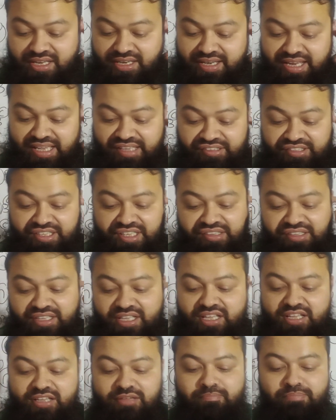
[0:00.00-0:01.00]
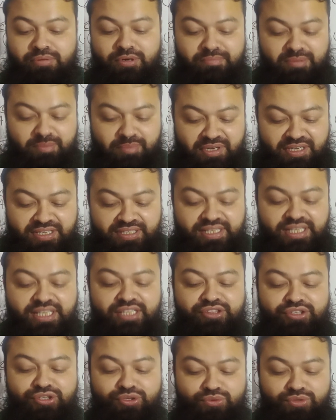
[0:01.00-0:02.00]
Next is,
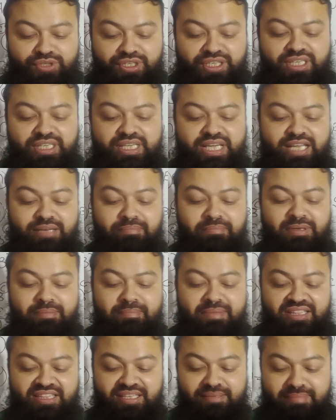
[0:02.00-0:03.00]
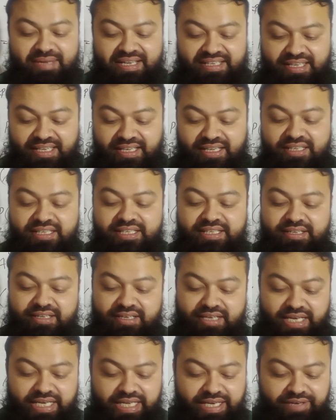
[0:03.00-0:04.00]
probability theory can be mathematically
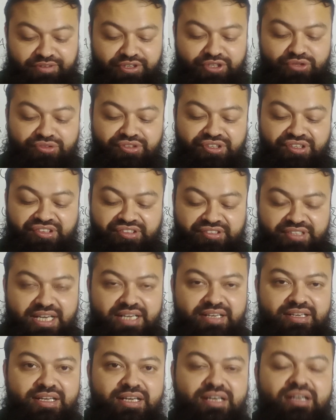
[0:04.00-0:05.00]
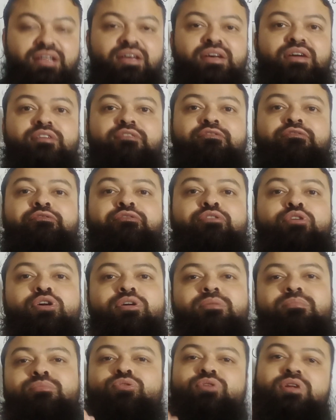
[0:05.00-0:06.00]
derived using standard
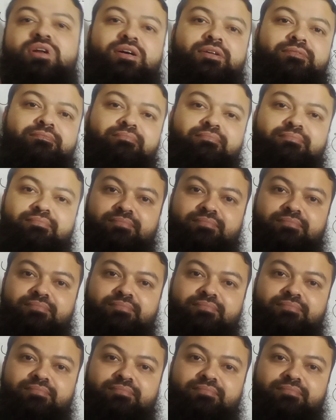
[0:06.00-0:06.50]
formula.